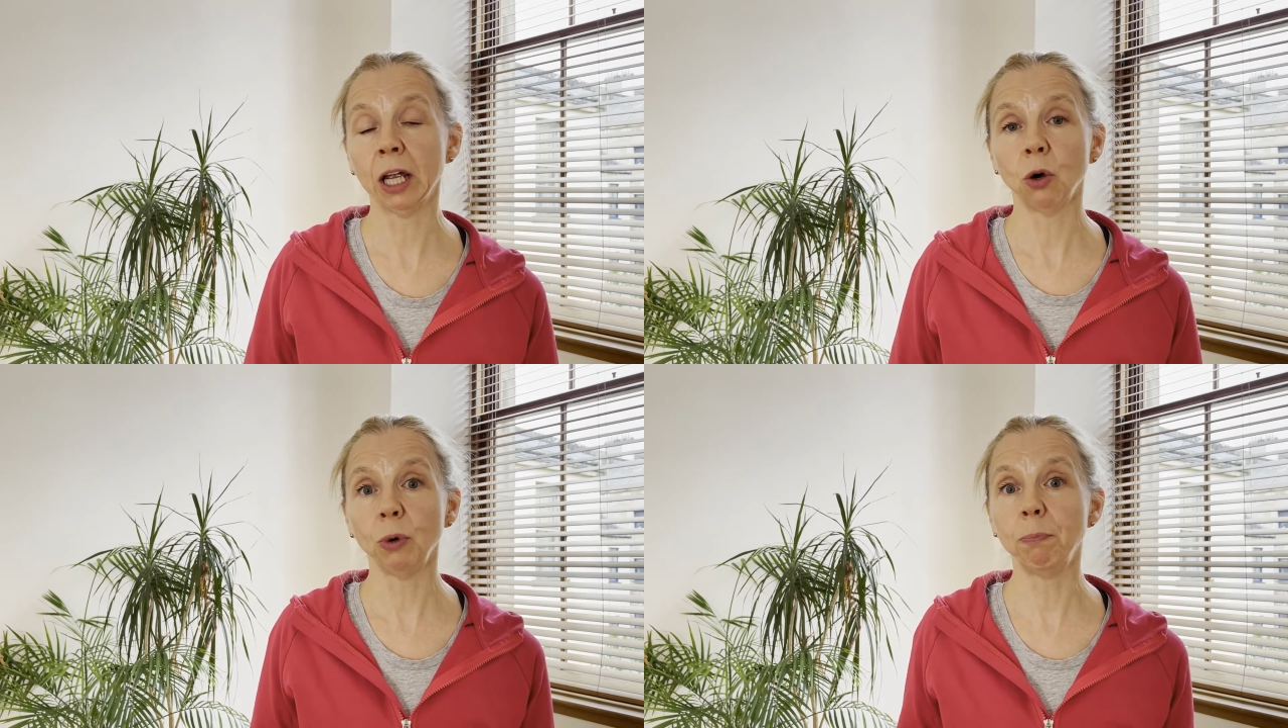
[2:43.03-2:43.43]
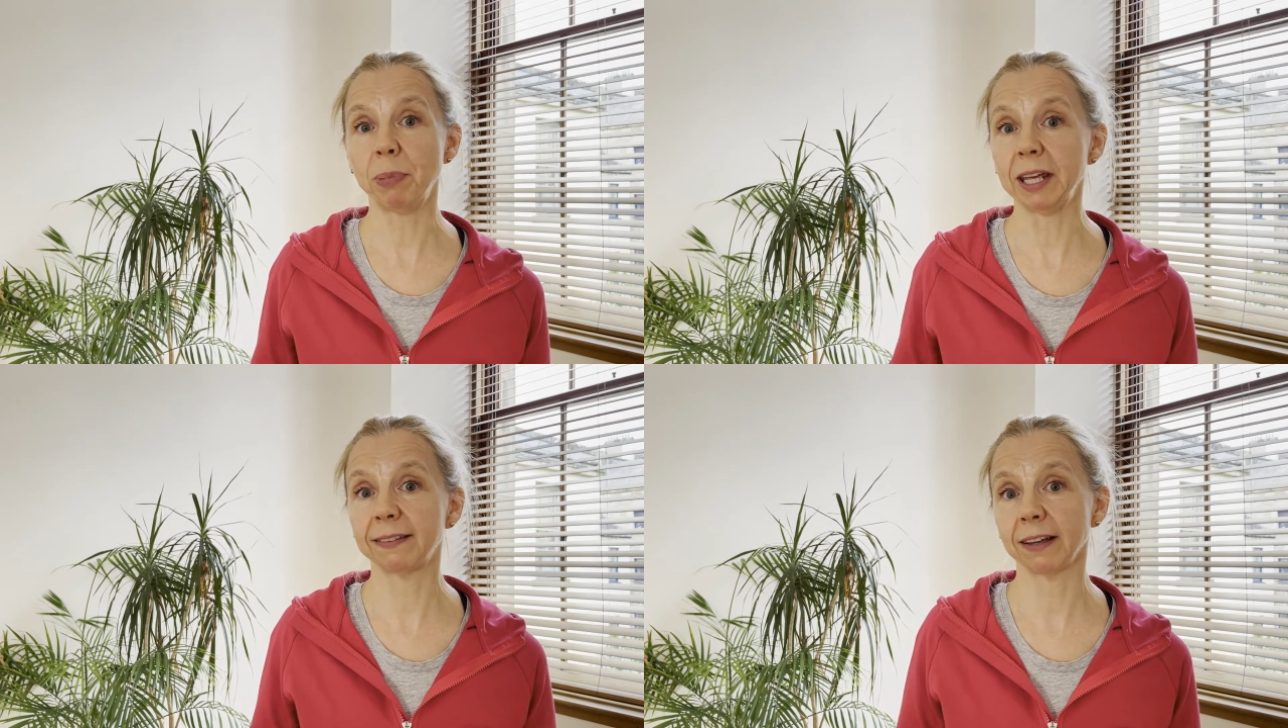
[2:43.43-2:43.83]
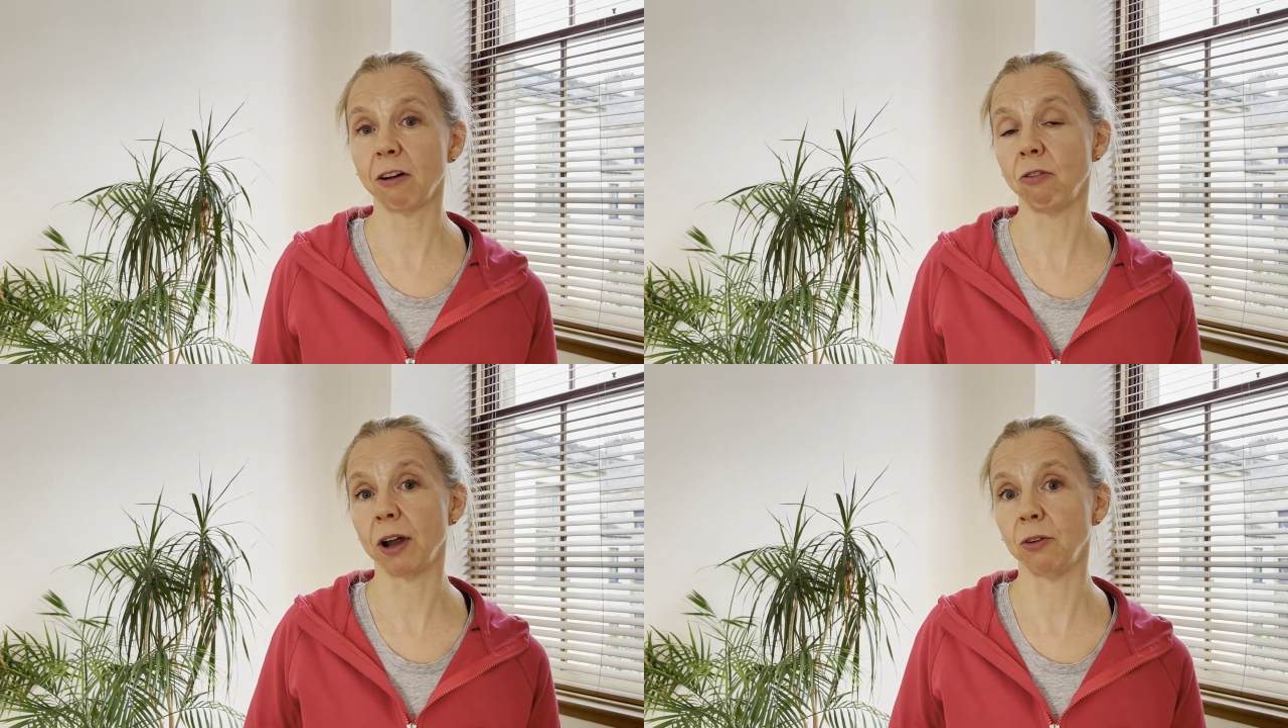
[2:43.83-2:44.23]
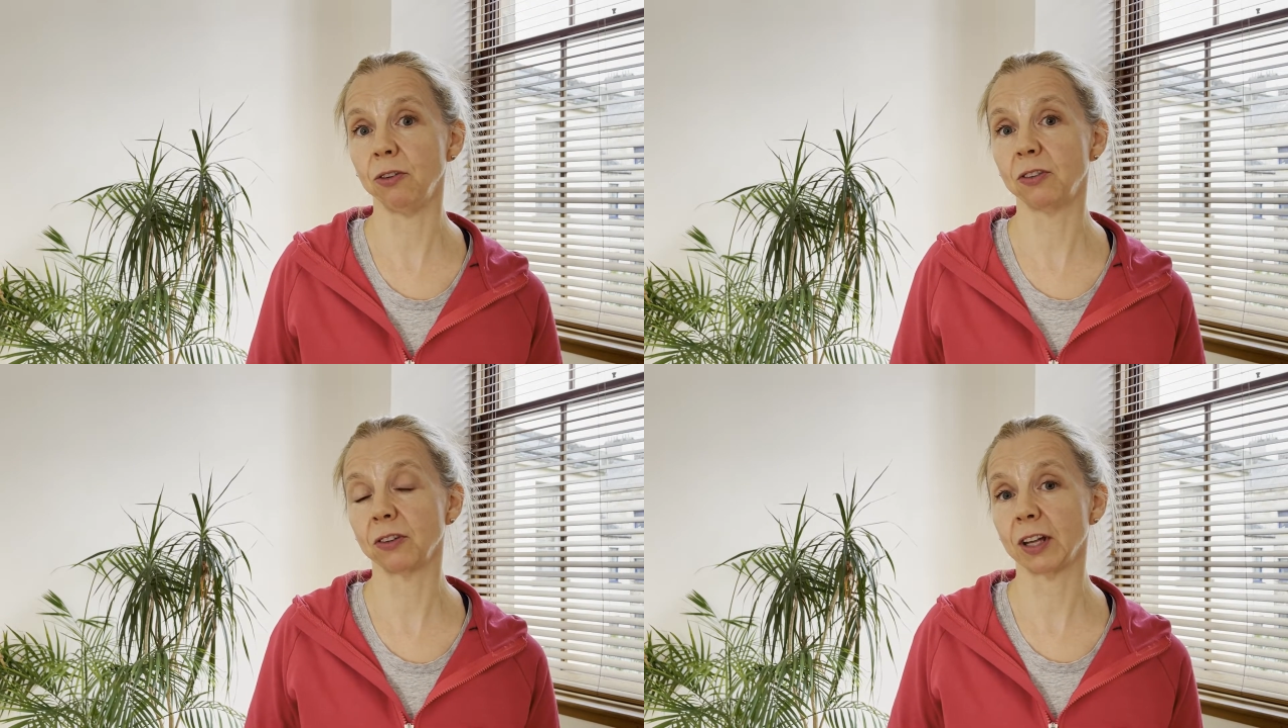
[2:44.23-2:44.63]
we base it
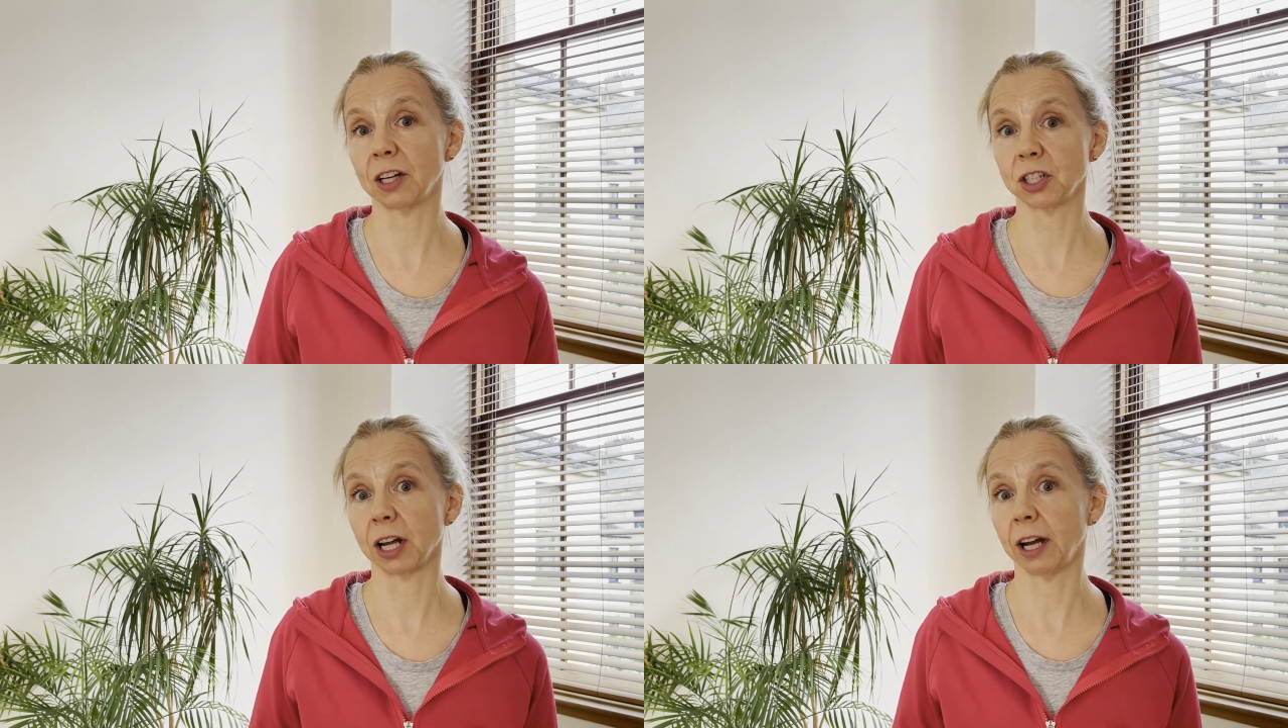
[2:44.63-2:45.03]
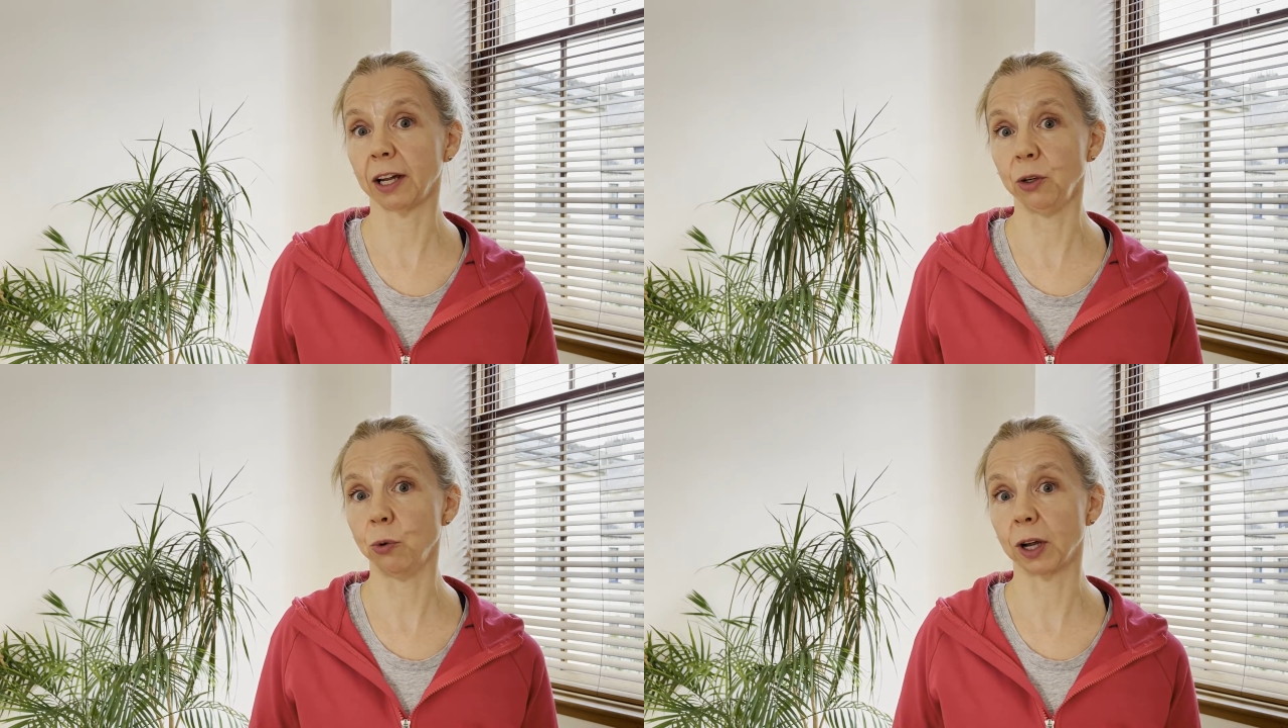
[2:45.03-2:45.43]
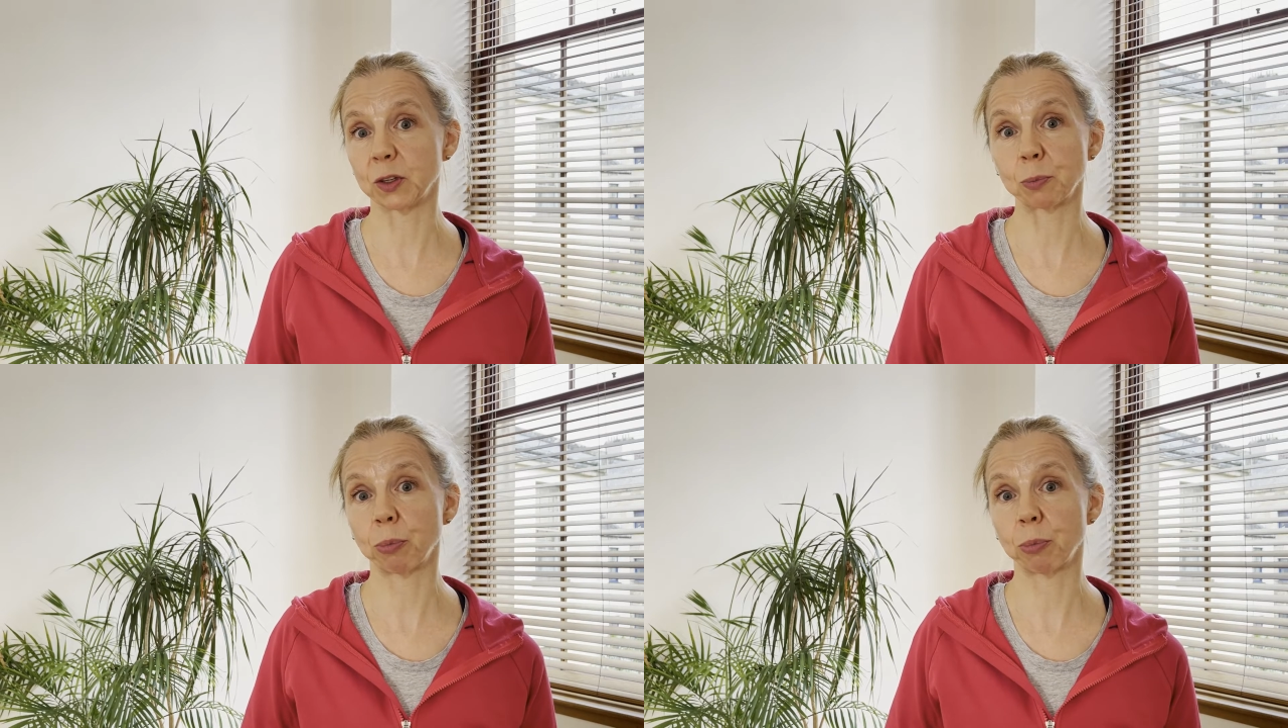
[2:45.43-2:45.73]
around Ashtanga Yoga's